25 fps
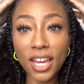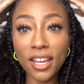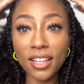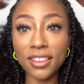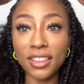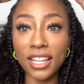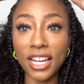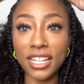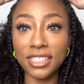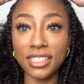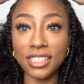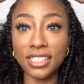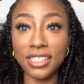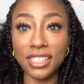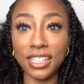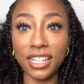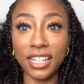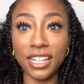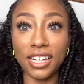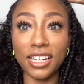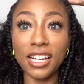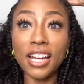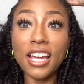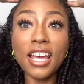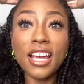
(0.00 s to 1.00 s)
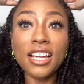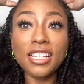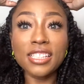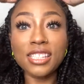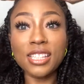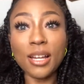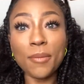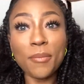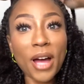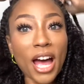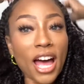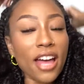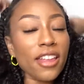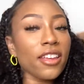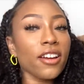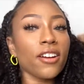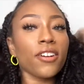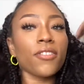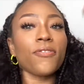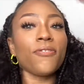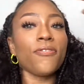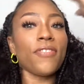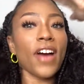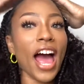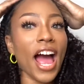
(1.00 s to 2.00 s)
Let's see, some other
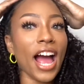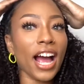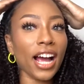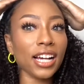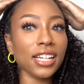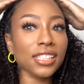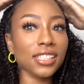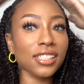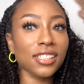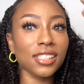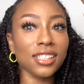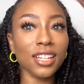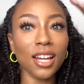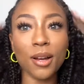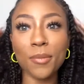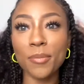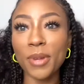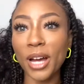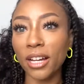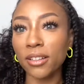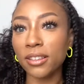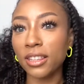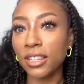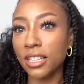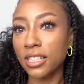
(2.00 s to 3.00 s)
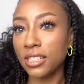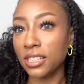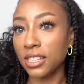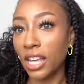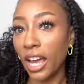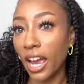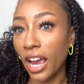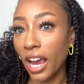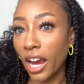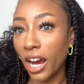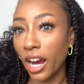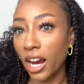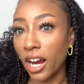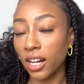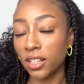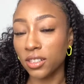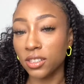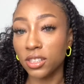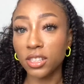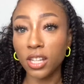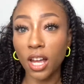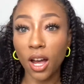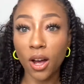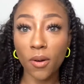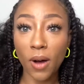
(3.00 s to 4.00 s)
facts about this hair.
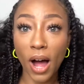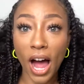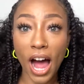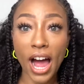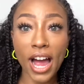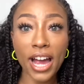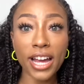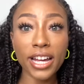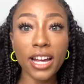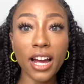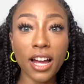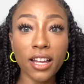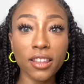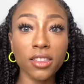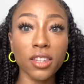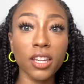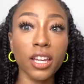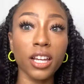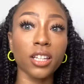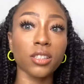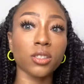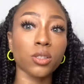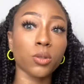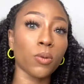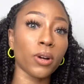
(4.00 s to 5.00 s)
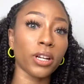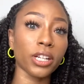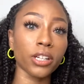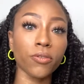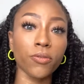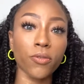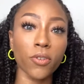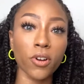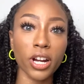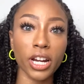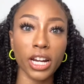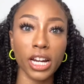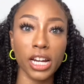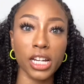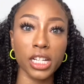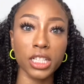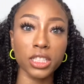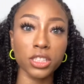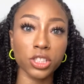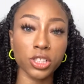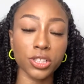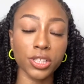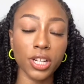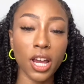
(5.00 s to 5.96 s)
So I got the 24-inch